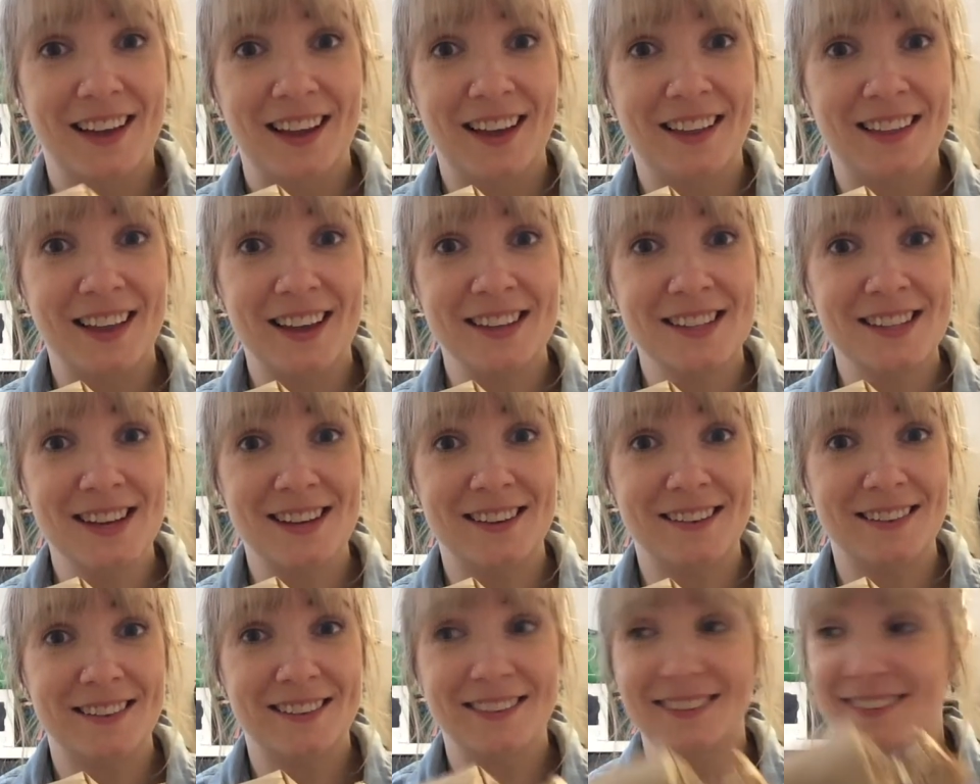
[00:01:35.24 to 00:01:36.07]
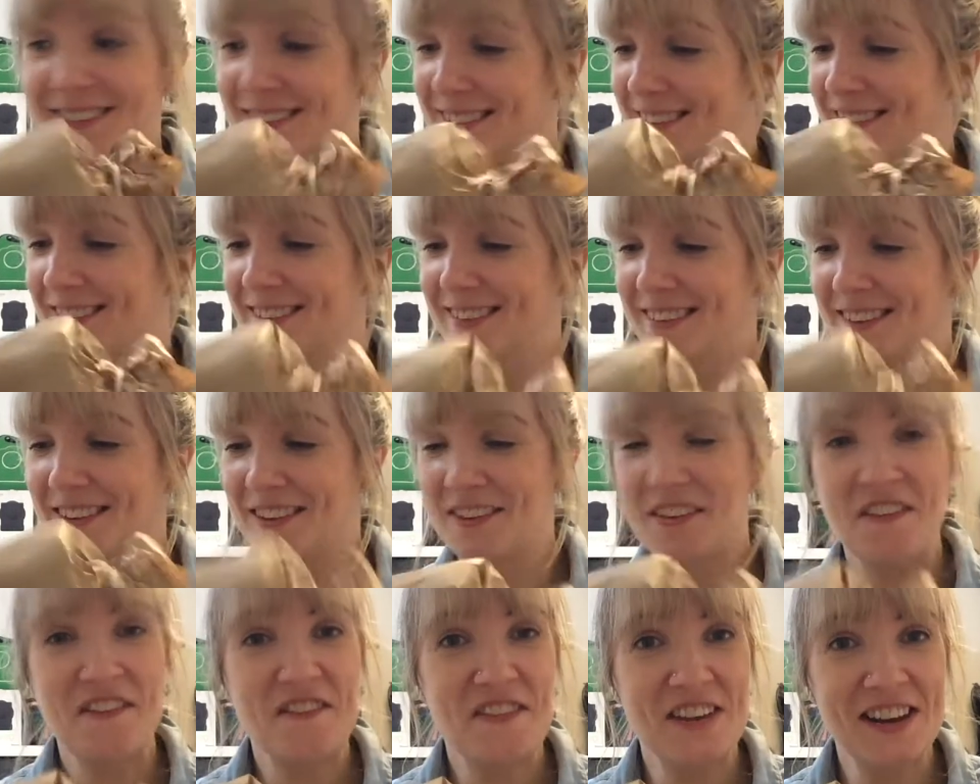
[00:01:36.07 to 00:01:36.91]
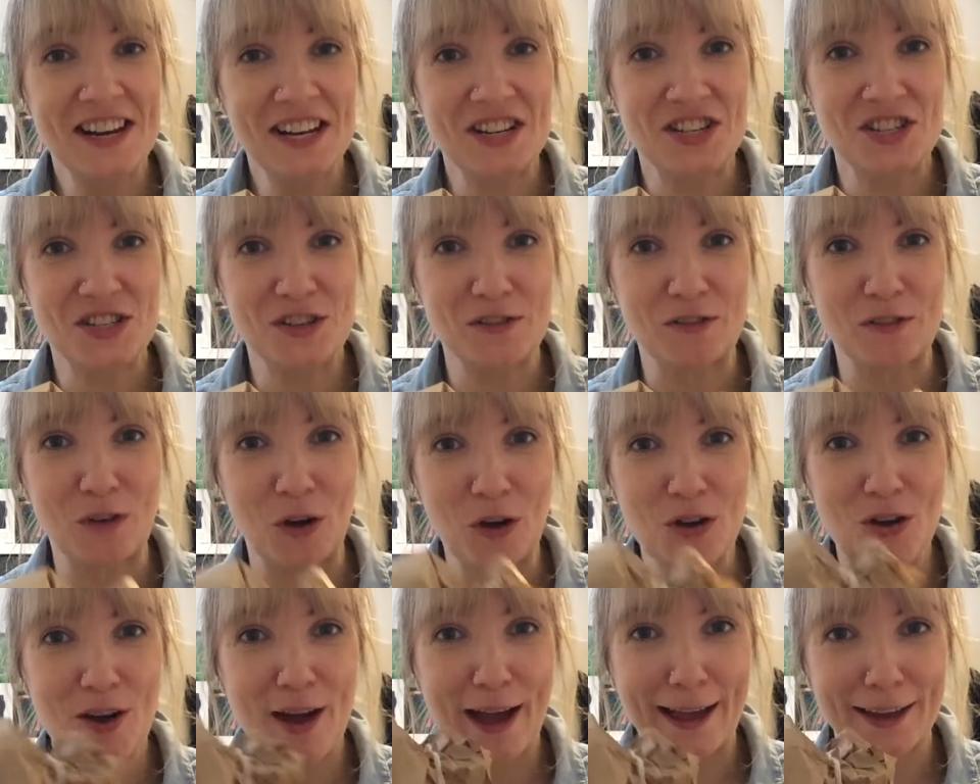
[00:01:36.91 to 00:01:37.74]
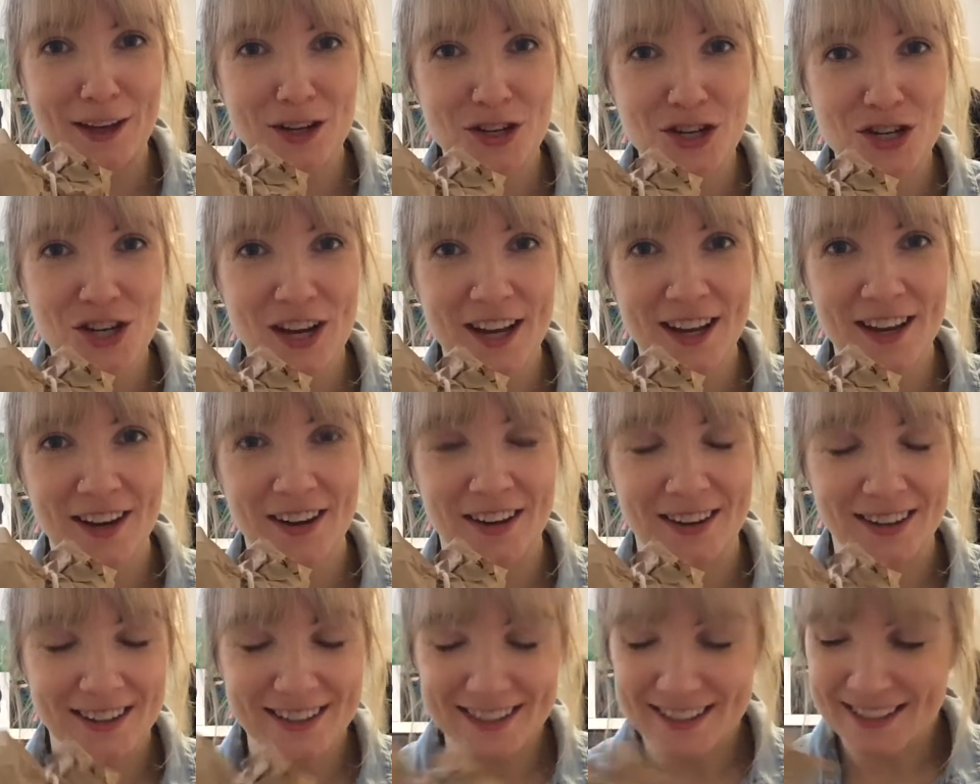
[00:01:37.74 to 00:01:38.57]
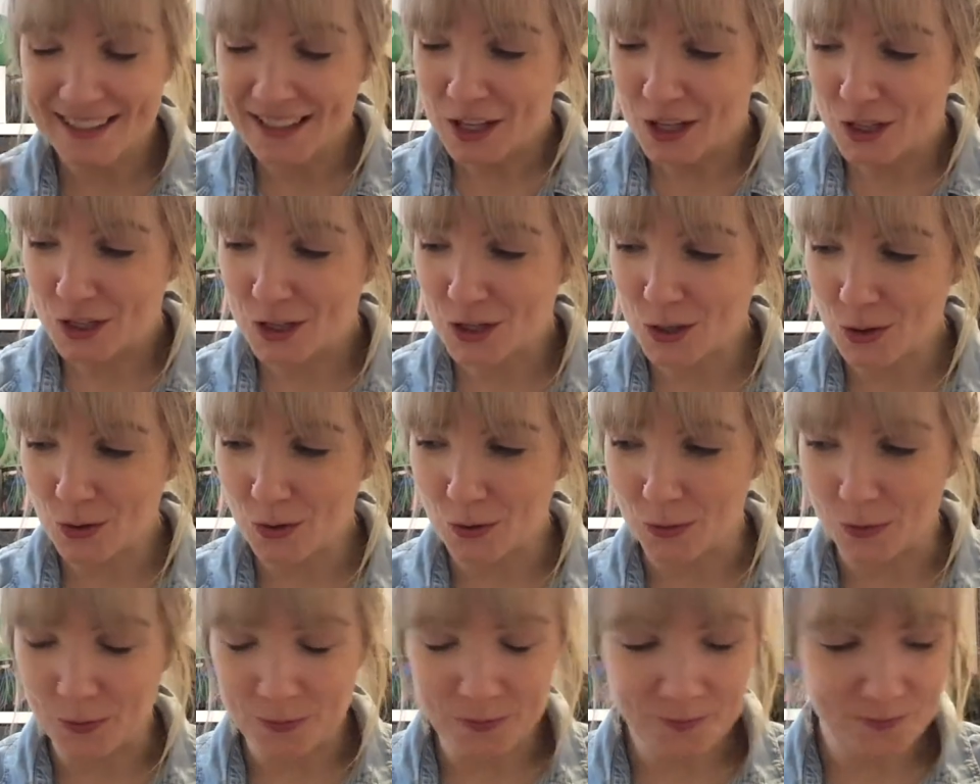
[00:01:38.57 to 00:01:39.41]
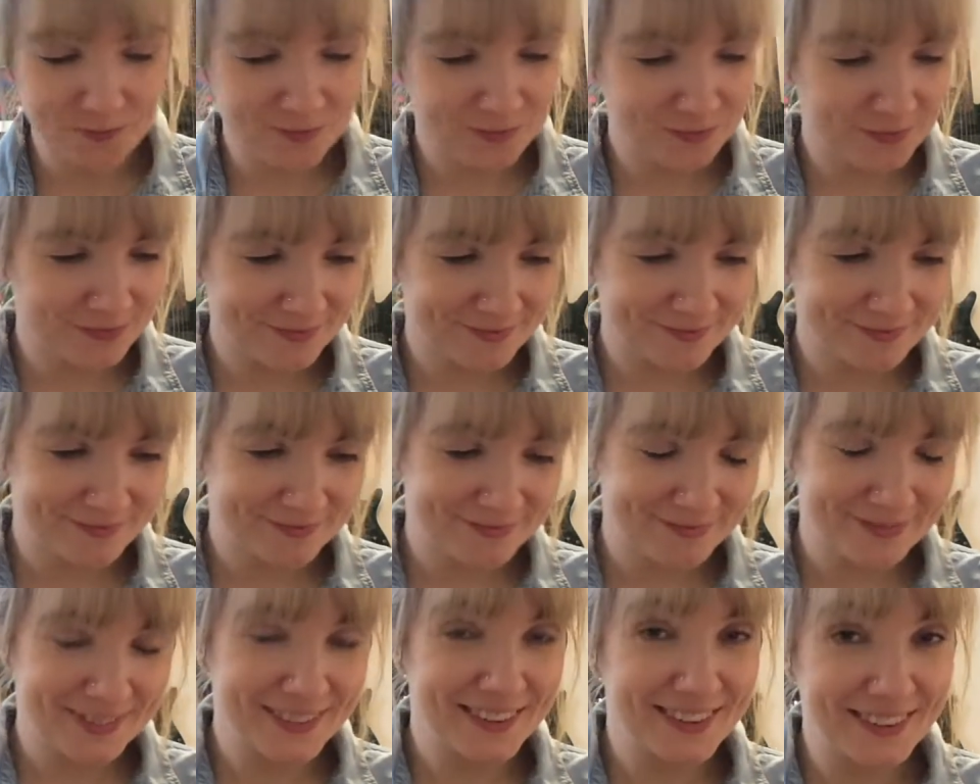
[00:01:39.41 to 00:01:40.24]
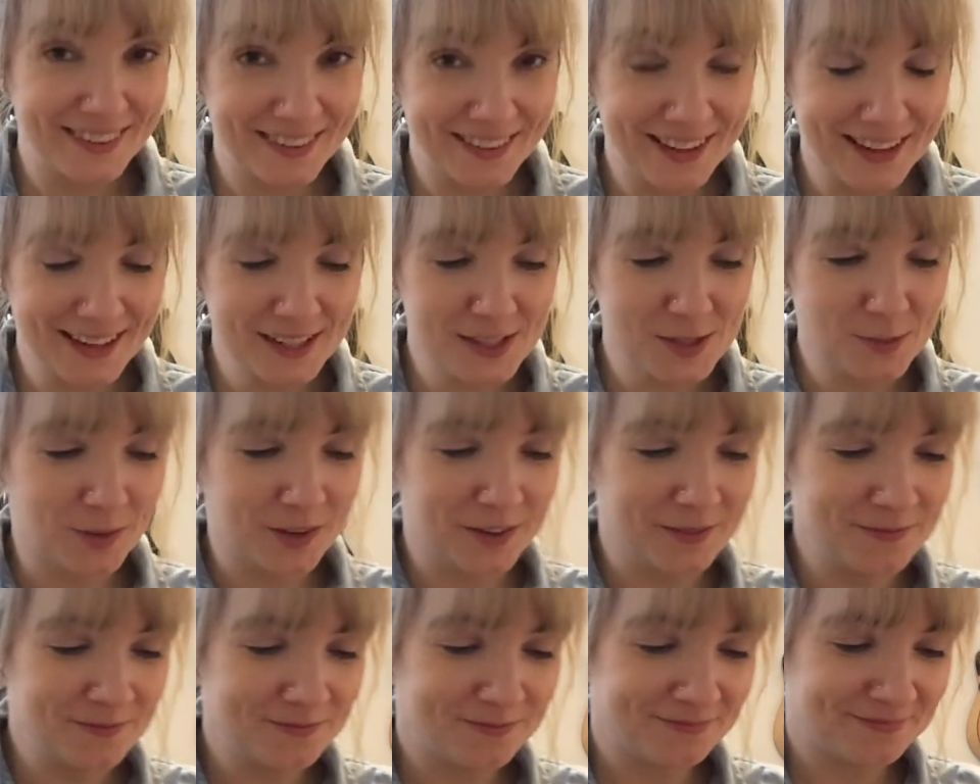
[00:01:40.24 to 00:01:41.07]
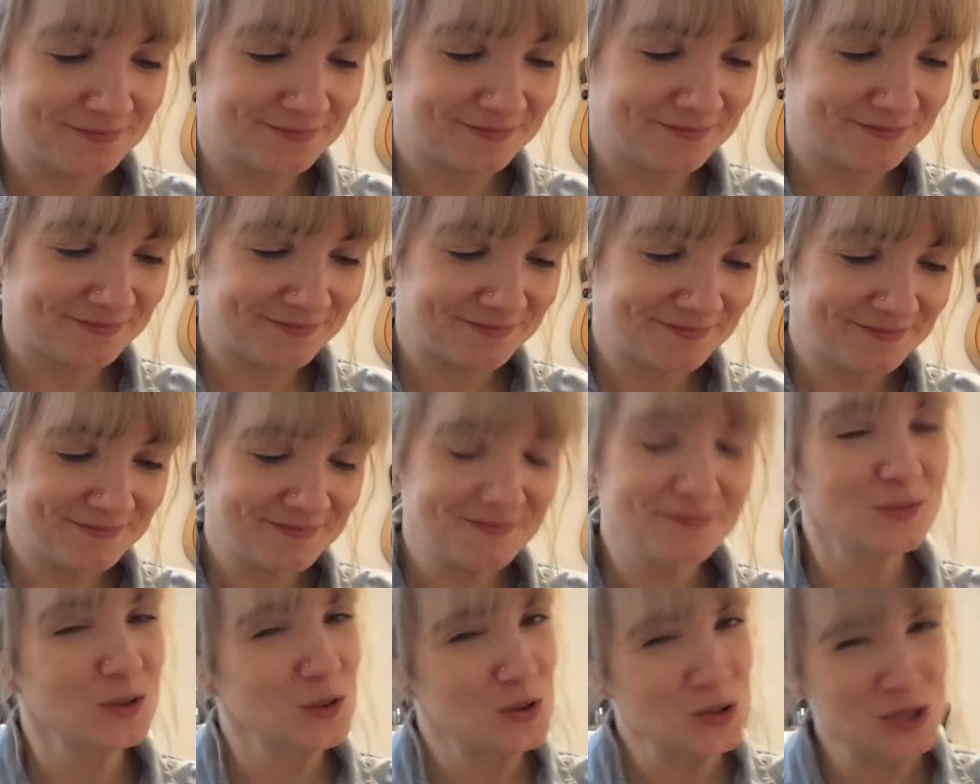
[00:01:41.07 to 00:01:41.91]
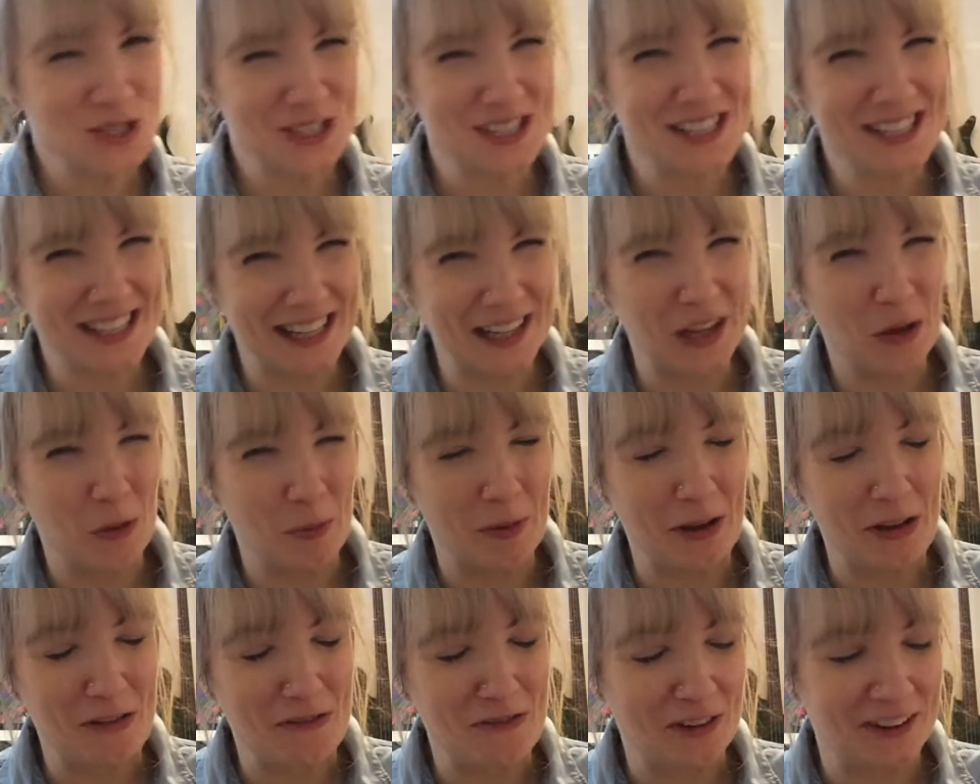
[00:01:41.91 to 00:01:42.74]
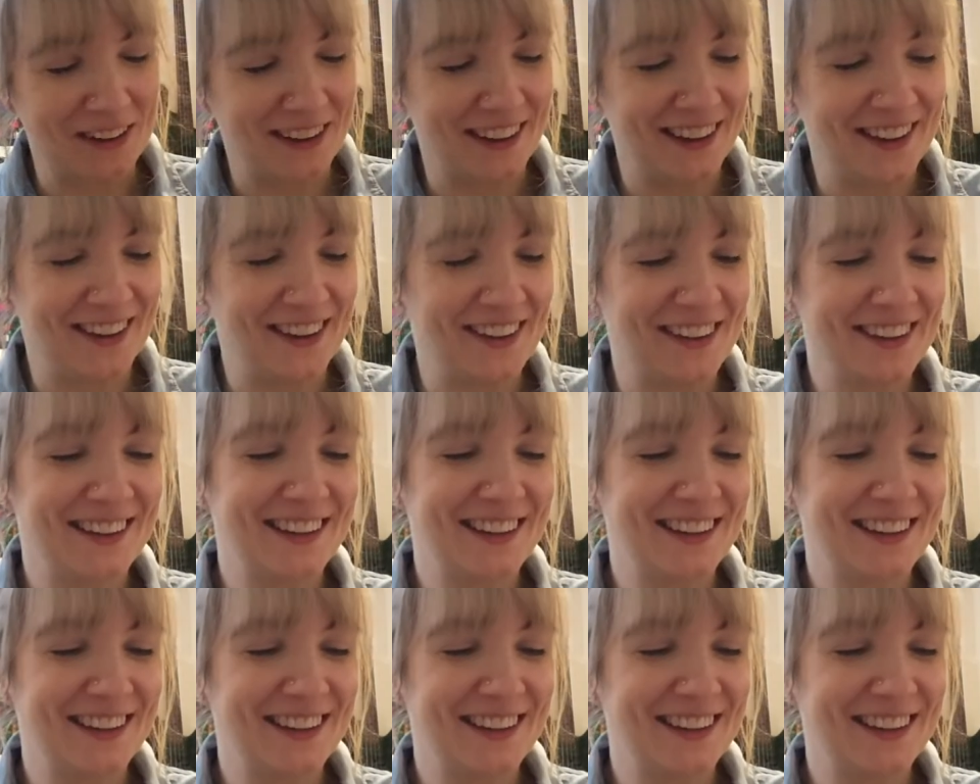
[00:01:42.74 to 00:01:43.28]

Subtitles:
That's it. Finished. You've got your haggis shaker. So next one, just a little bit of fun here,